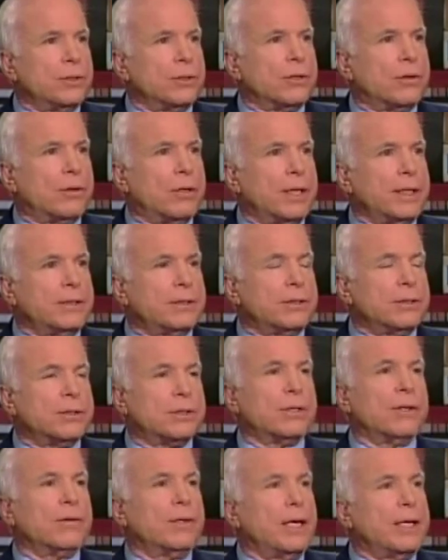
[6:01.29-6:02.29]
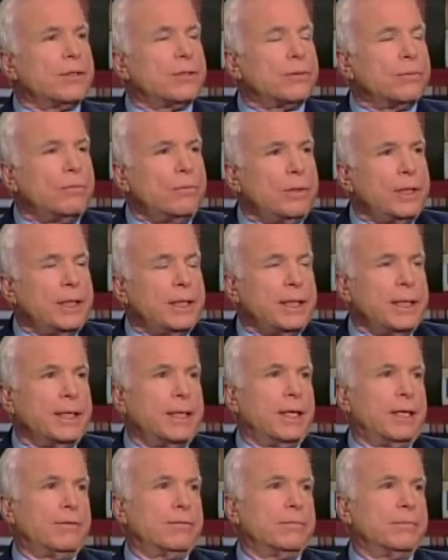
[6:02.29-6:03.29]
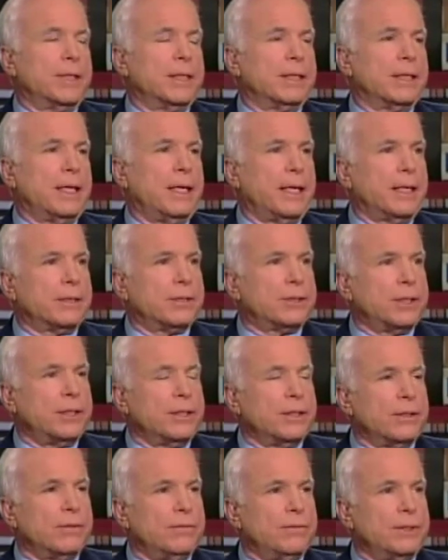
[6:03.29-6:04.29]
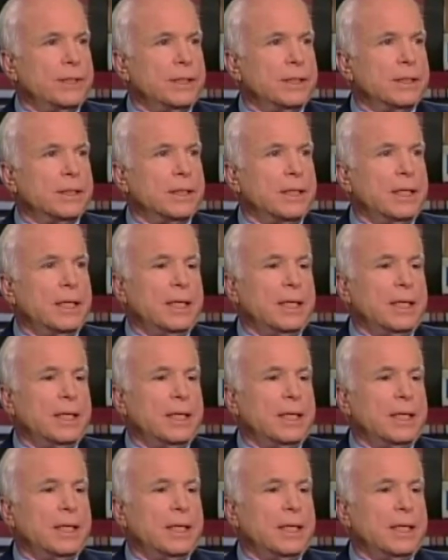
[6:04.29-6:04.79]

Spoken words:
is in crisis, that's when a government has to intervene.